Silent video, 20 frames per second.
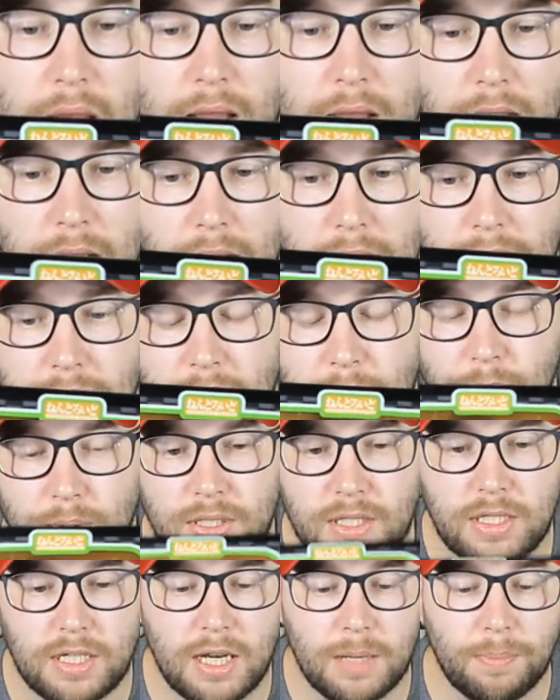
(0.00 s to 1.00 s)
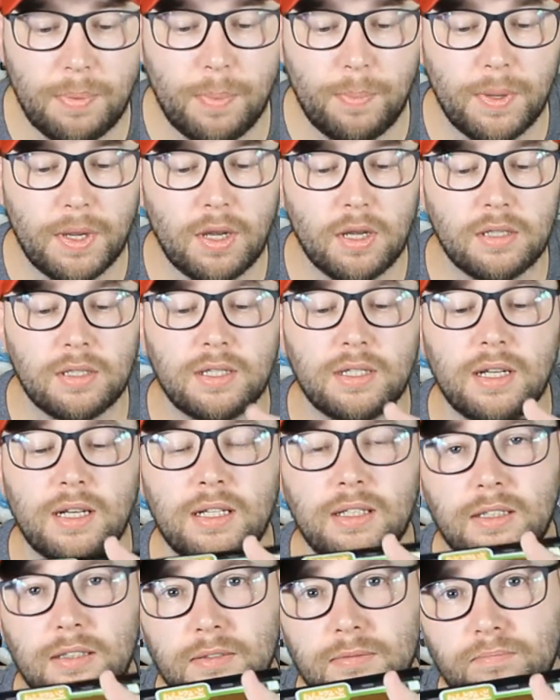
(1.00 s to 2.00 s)
and it was cheap because there's a
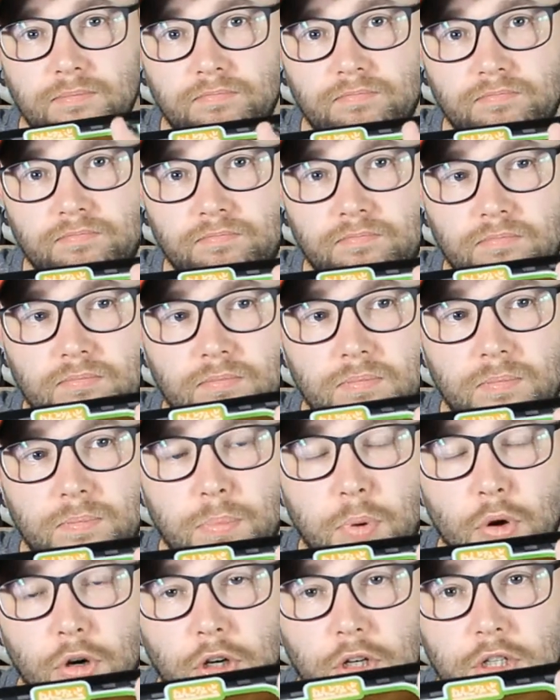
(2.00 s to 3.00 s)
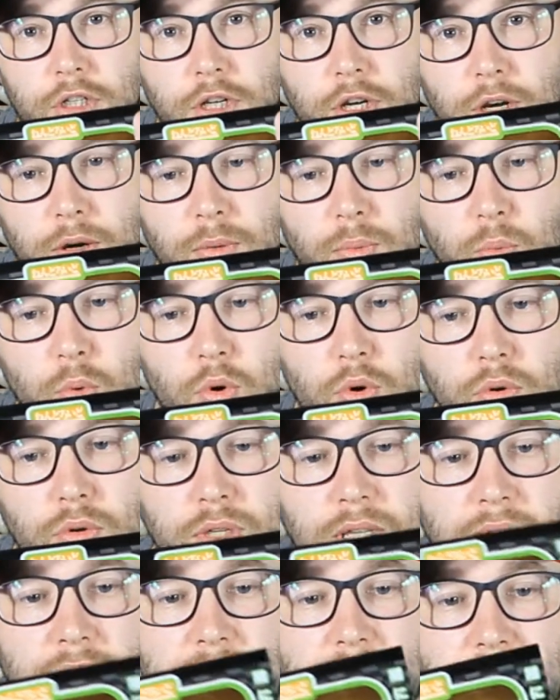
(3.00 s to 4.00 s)
little puncture
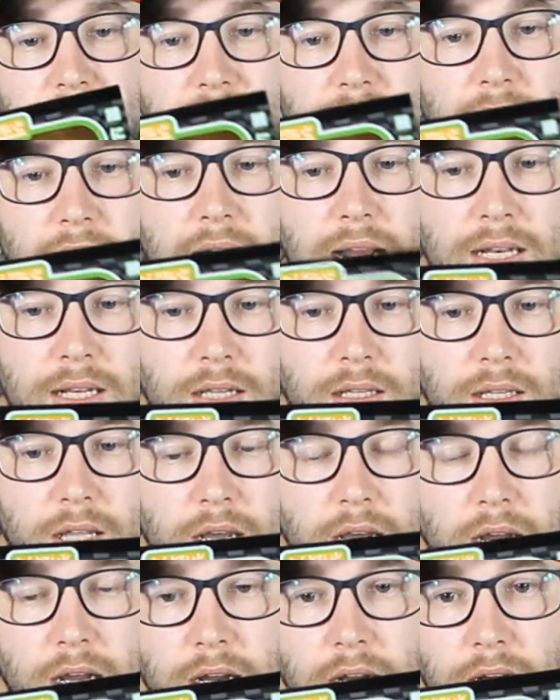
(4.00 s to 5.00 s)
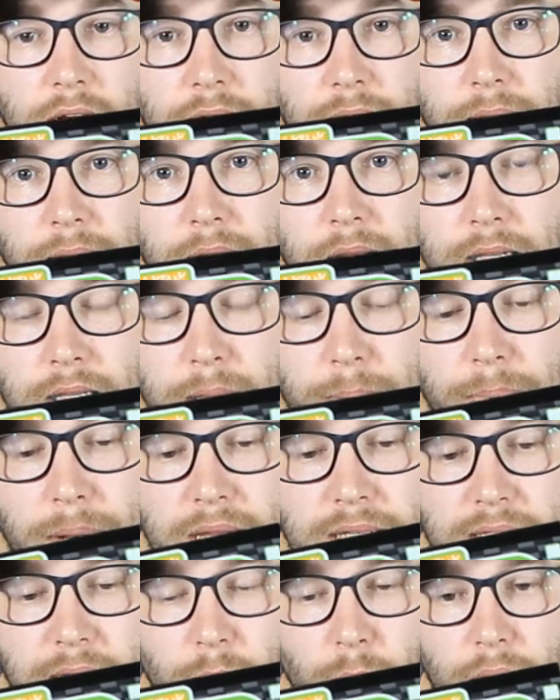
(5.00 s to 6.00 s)
wound inside the
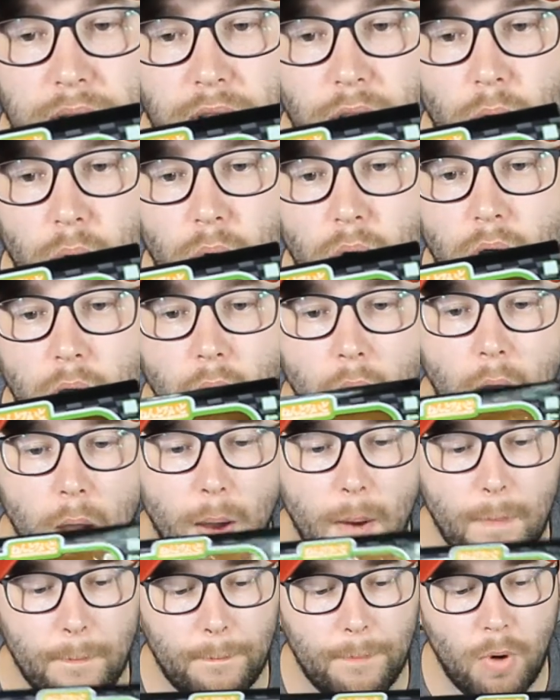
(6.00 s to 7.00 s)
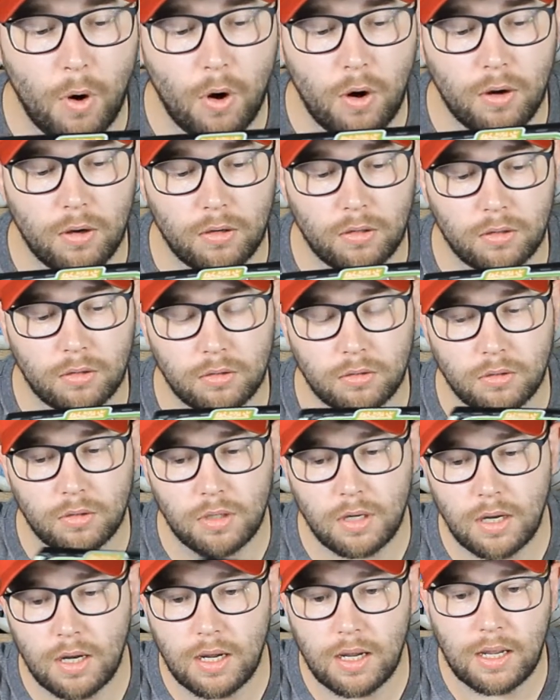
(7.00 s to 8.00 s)
plastic window. But
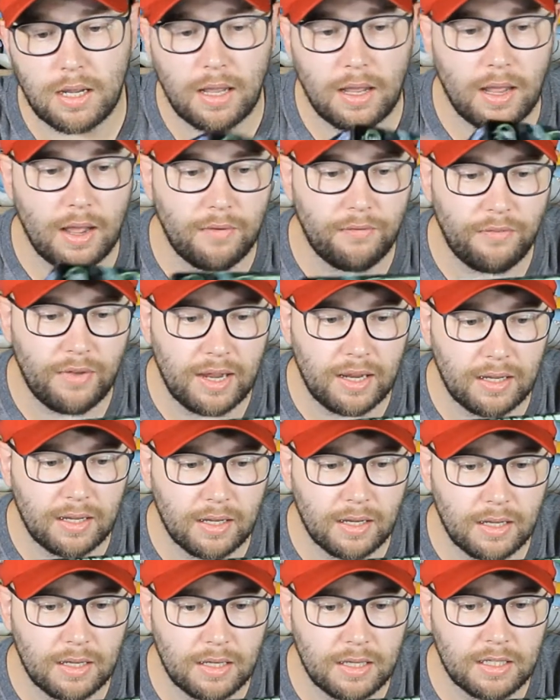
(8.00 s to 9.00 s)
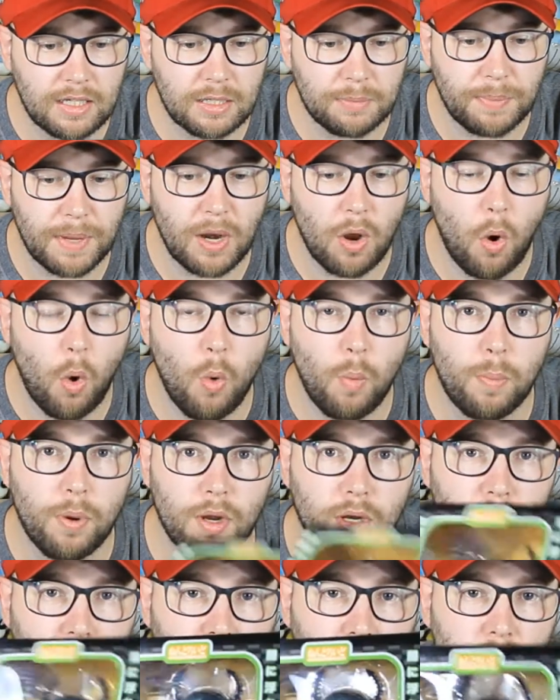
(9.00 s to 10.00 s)
I think this has been
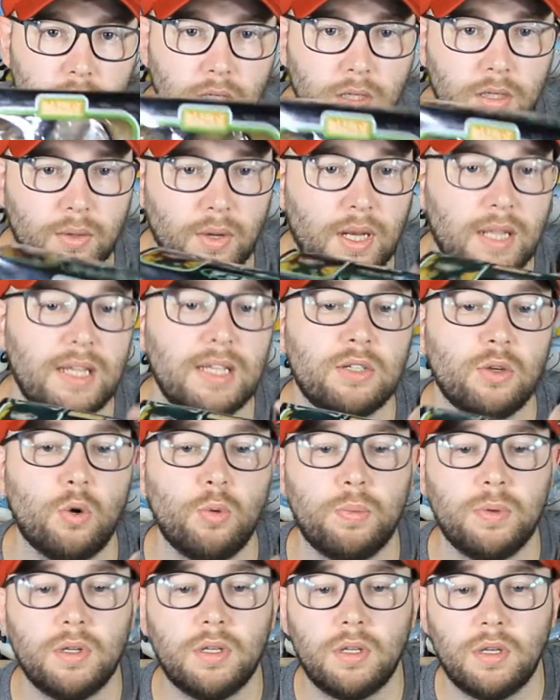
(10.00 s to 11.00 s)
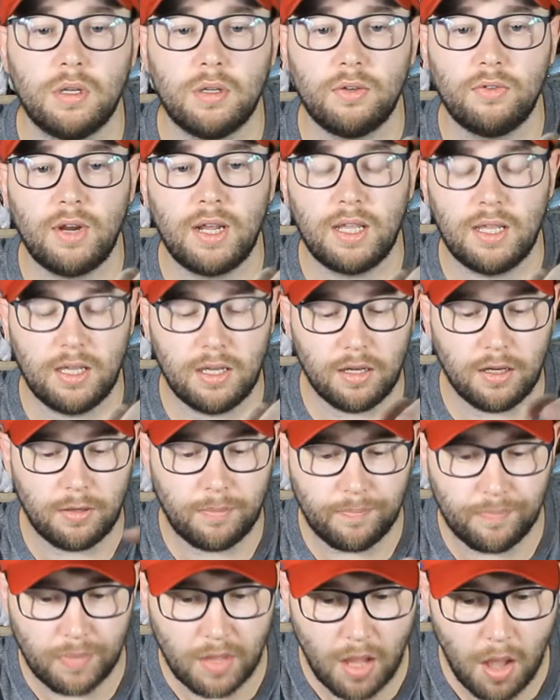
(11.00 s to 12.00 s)
opened, well, it is opened right here,
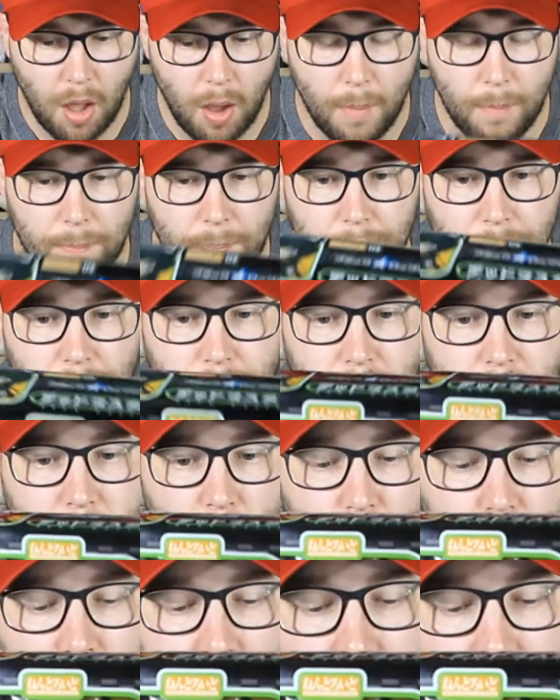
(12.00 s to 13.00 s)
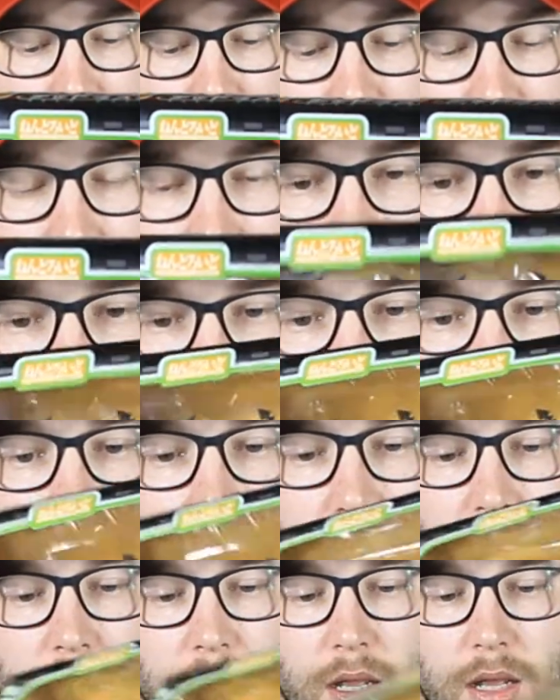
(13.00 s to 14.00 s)
but
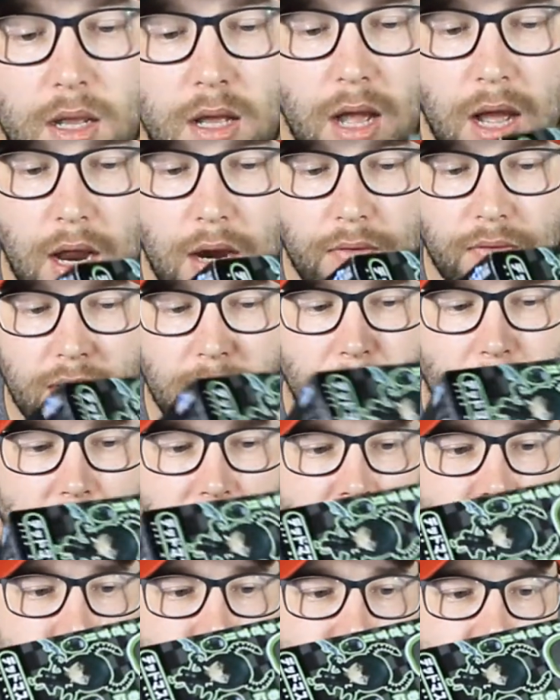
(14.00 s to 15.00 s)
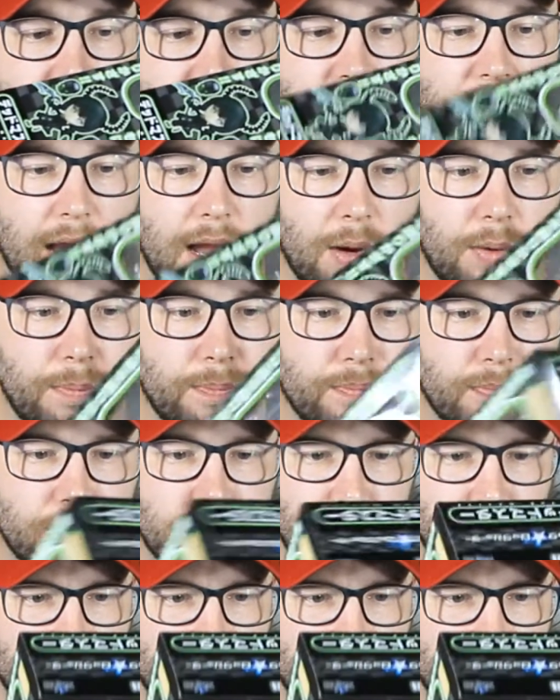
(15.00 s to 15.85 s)
I don't think the package was taken out.